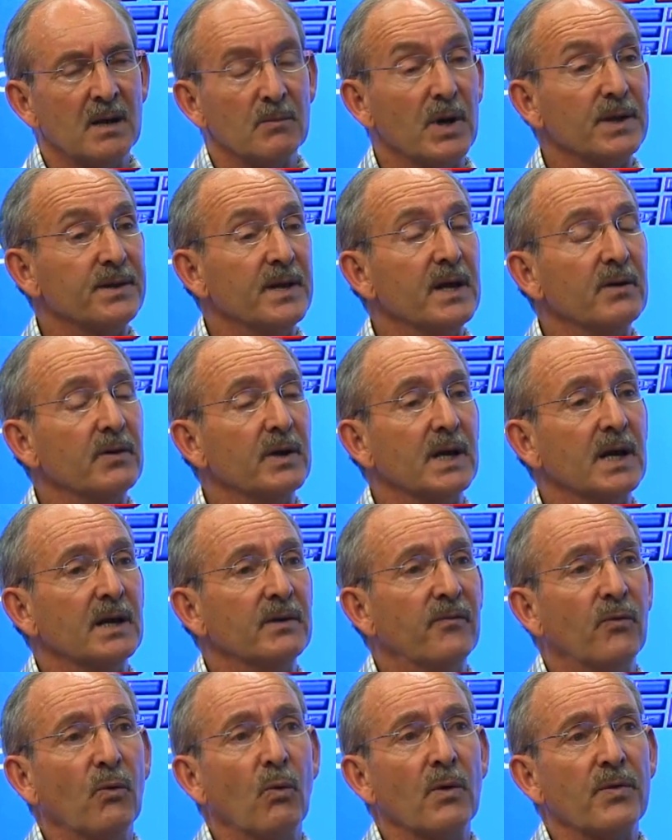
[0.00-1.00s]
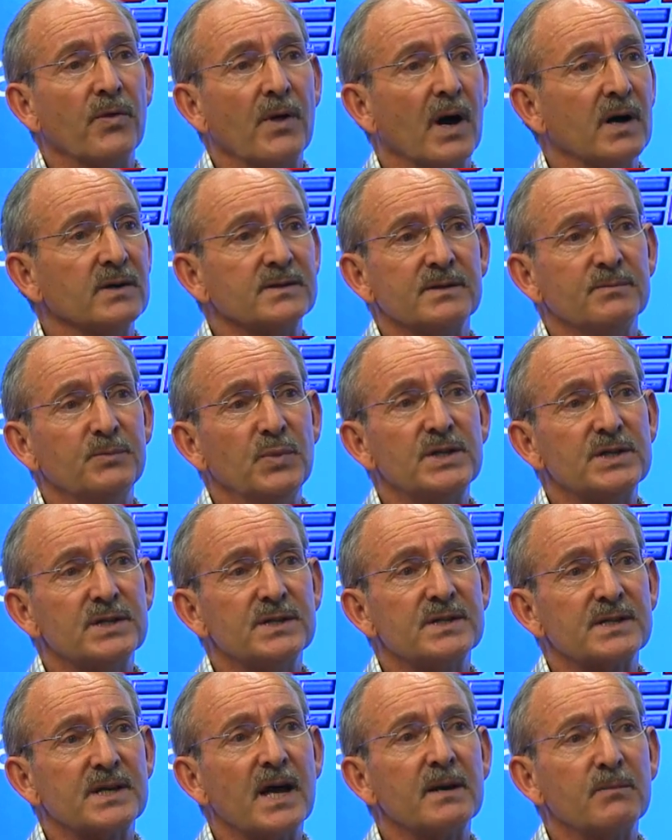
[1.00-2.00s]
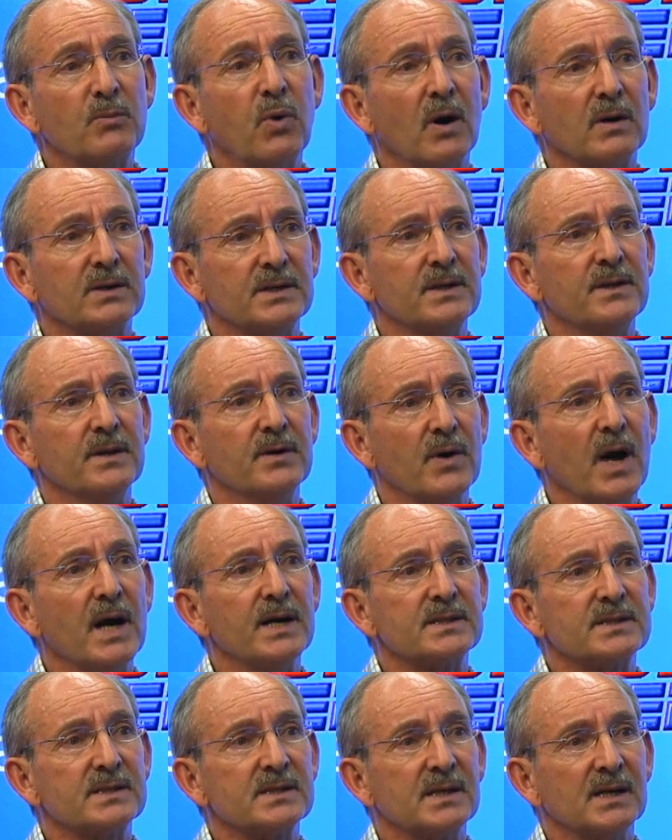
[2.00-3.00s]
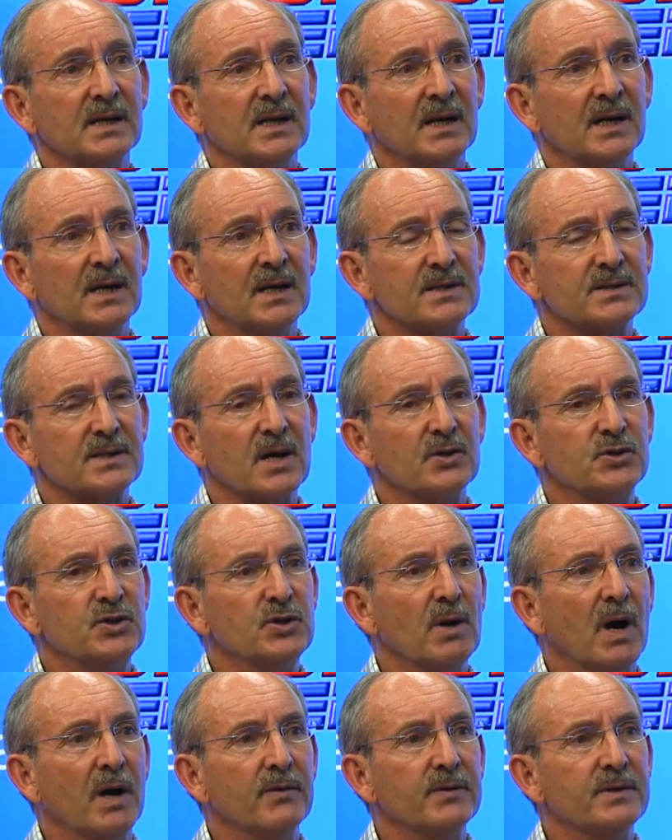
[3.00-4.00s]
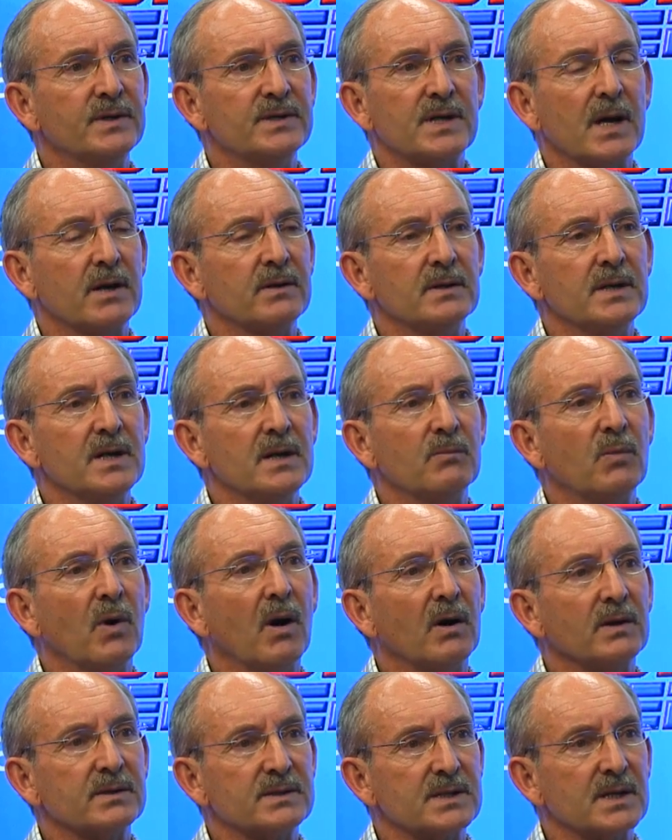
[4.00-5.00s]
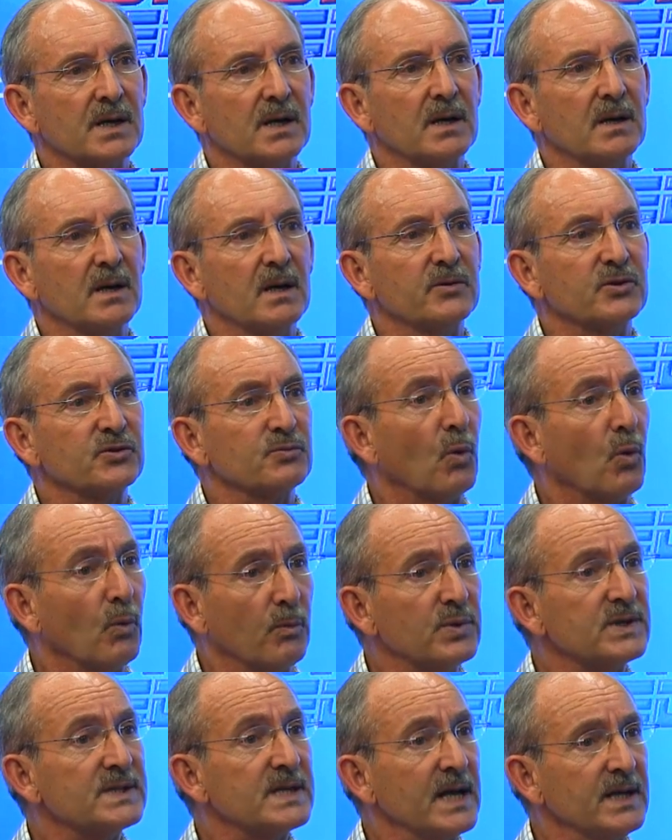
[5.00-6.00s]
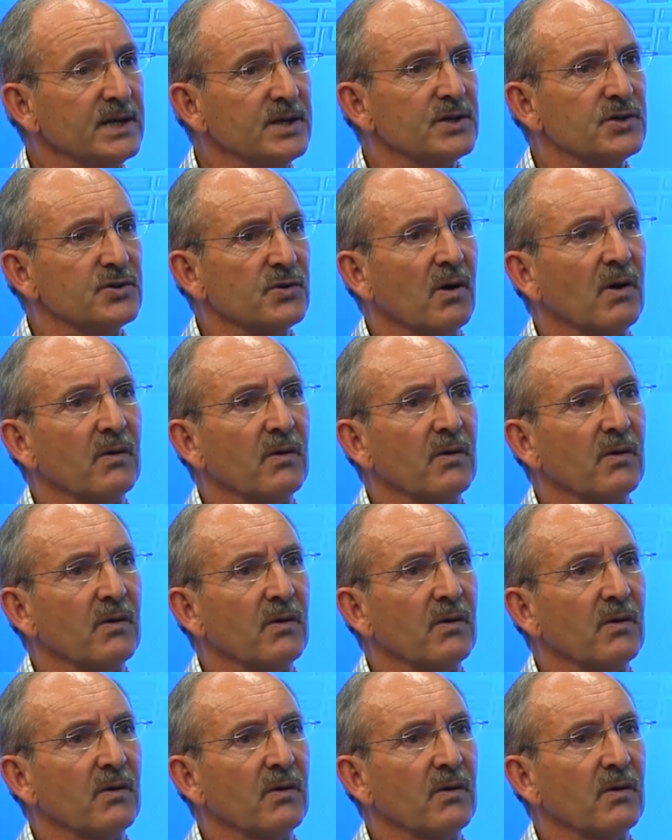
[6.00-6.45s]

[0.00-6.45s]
But there again, 4,000 pigeons take part in the race. So 200 is only about a small percentage